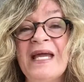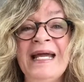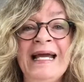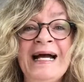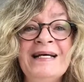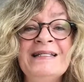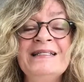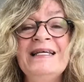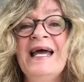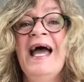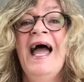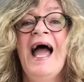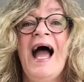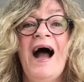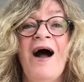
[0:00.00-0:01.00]
And
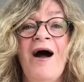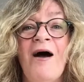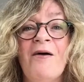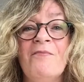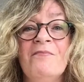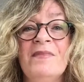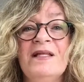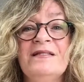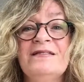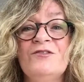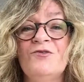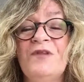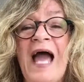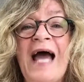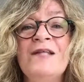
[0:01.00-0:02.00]

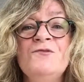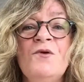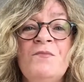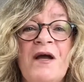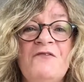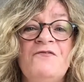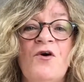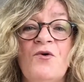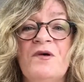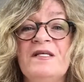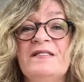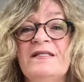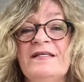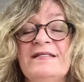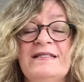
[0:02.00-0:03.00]
so that's what my
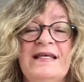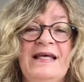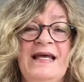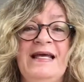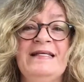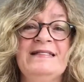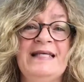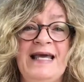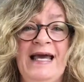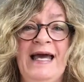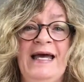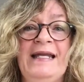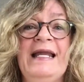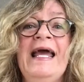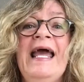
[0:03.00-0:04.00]
focus is
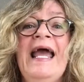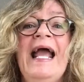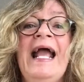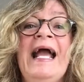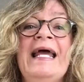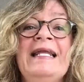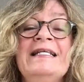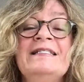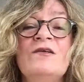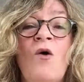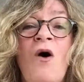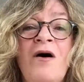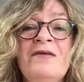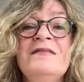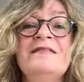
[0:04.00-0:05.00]
in. And it's
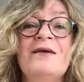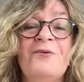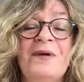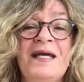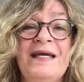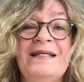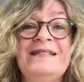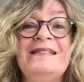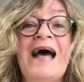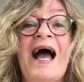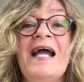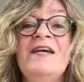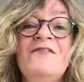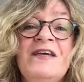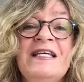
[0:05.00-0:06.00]
also in
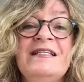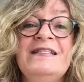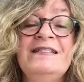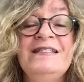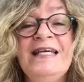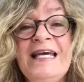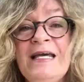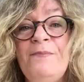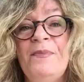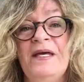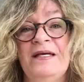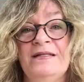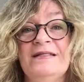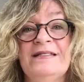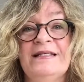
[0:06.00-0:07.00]
diving deep
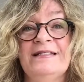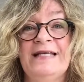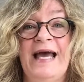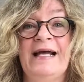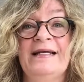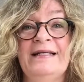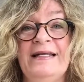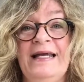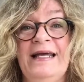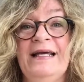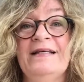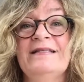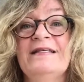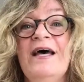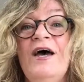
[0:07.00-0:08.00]
into
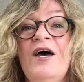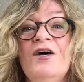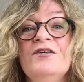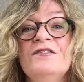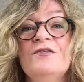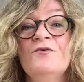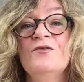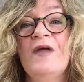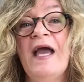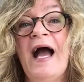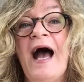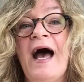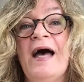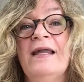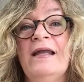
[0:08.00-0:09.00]
techniques so
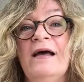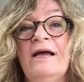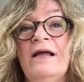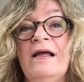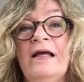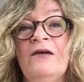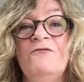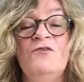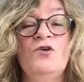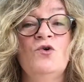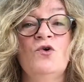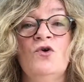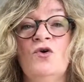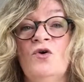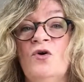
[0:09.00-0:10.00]
that if
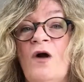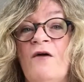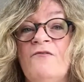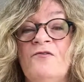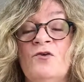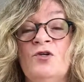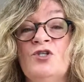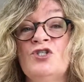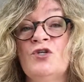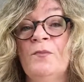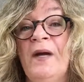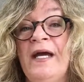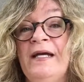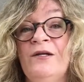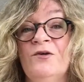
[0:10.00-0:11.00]
you're a furniture
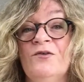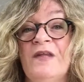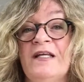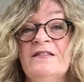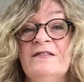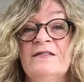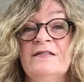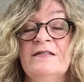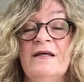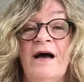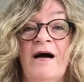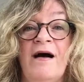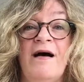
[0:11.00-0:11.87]
painter that's